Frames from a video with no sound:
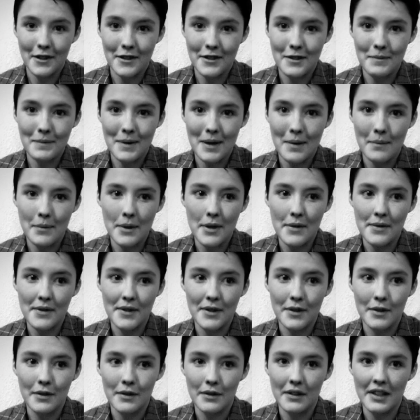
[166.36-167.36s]
going to be a
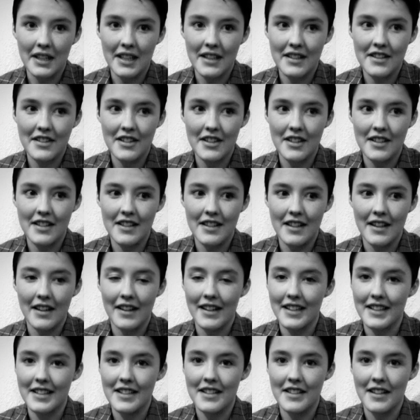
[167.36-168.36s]
musical, it's just that
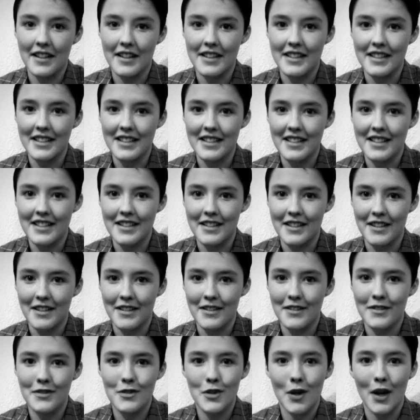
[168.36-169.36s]
I decided
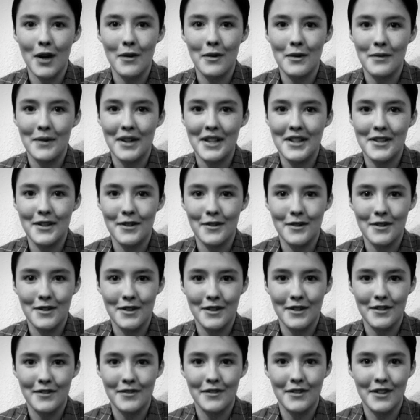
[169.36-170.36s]
to try one of my songs
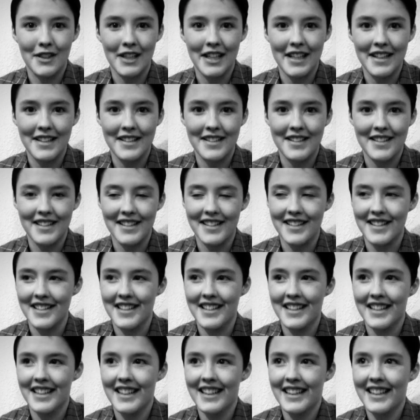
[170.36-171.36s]
on for Liz and
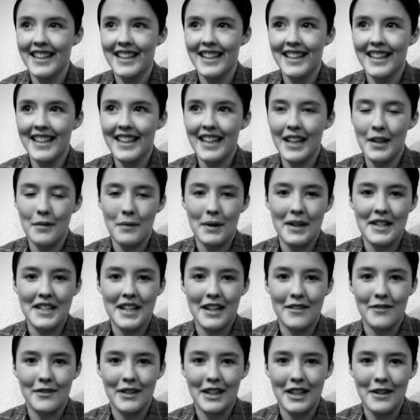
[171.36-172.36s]
it went
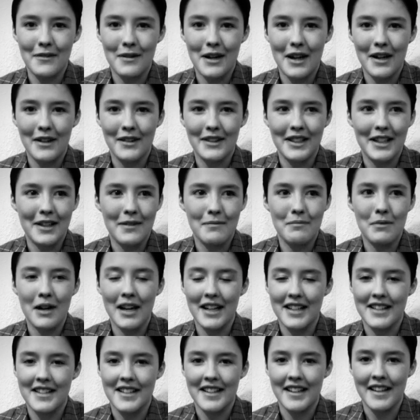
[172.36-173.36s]
down really well. And then
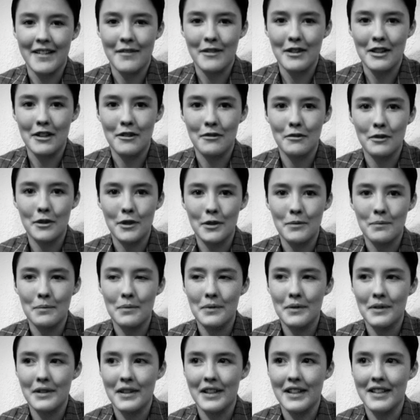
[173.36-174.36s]
practicing it with the group,
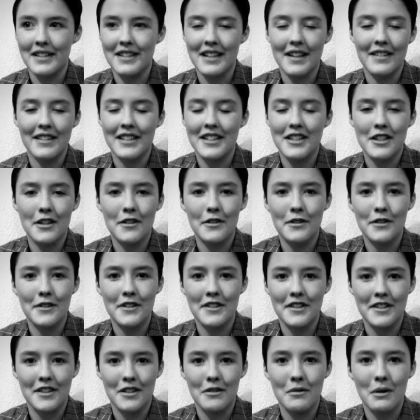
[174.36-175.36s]
it sounded so
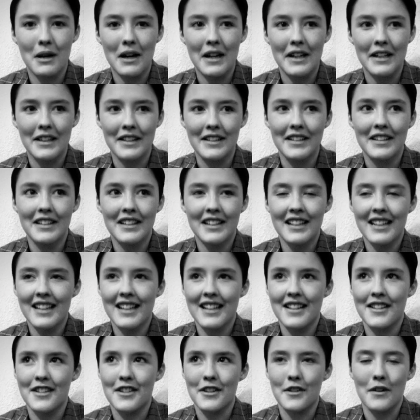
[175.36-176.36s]
good as a choir,
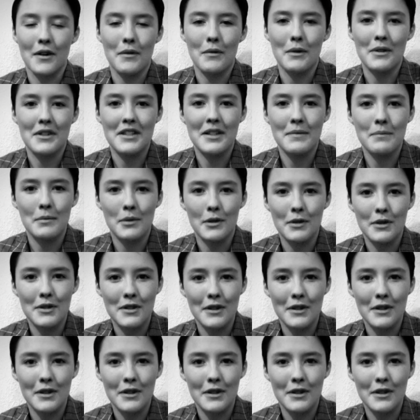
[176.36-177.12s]
and so I wanted more